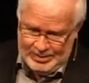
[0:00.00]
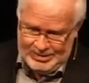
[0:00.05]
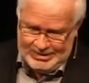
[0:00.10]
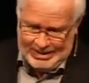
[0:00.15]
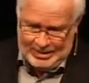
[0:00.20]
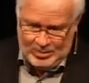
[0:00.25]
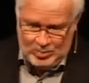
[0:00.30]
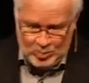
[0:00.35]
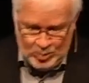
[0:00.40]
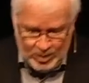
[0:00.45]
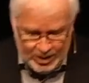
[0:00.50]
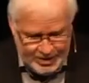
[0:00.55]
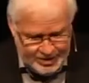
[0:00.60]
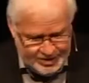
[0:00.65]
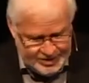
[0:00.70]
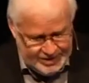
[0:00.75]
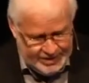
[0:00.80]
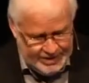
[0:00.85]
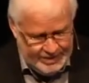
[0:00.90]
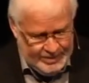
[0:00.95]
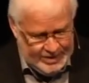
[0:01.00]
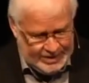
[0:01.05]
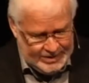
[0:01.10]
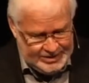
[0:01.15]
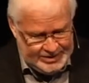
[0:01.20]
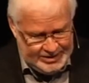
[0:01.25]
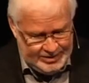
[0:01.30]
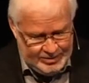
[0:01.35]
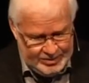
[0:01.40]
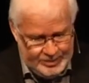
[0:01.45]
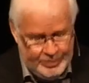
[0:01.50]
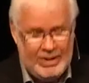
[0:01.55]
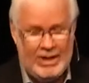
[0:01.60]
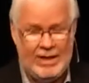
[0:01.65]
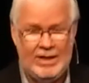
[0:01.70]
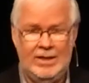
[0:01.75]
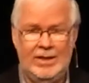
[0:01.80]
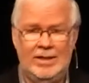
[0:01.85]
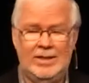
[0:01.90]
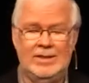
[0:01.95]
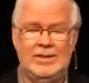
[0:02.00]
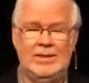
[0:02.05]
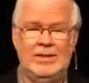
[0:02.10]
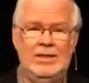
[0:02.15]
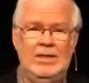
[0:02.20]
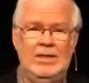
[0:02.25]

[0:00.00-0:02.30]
sent word to him that she was pregnant,